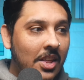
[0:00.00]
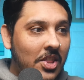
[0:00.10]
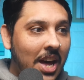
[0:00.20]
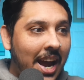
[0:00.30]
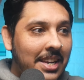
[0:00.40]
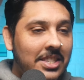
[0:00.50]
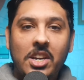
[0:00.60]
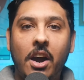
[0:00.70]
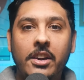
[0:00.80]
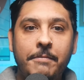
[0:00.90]
That is the
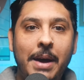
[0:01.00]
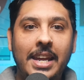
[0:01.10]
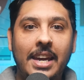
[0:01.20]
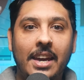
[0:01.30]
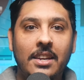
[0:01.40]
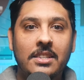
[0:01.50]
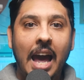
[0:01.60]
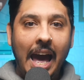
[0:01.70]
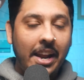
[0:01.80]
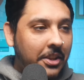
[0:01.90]
kind of man he is.
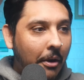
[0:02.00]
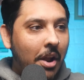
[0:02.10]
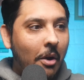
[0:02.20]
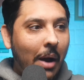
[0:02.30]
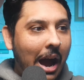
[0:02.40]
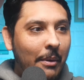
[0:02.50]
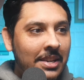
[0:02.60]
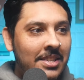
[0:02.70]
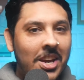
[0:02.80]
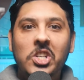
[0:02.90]
And I don't know how he
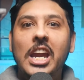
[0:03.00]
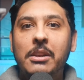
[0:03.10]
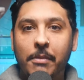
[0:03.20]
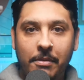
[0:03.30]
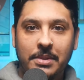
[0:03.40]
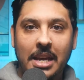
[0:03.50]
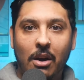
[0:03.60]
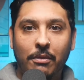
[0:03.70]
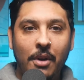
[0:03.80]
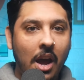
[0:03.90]
isn't ashamed of
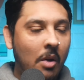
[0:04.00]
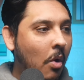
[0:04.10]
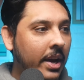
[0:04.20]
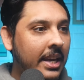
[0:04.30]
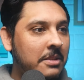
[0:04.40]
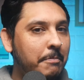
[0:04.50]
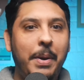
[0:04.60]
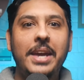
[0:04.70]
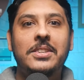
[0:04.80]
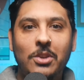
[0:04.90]
himself and why he hasn't
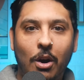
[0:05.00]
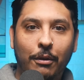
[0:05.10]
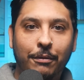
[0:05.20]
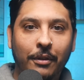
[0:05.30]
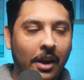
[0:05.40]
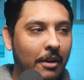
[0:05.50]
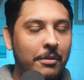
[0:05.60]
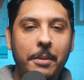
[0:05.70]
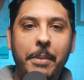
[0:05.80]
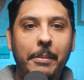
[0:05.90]
pissed off
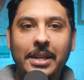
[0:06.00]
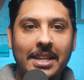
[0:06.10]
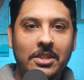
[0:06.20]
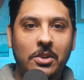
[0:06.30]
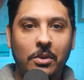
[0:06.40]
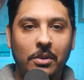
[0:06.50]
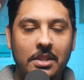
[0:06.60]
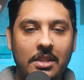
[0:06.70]
from the public discourse.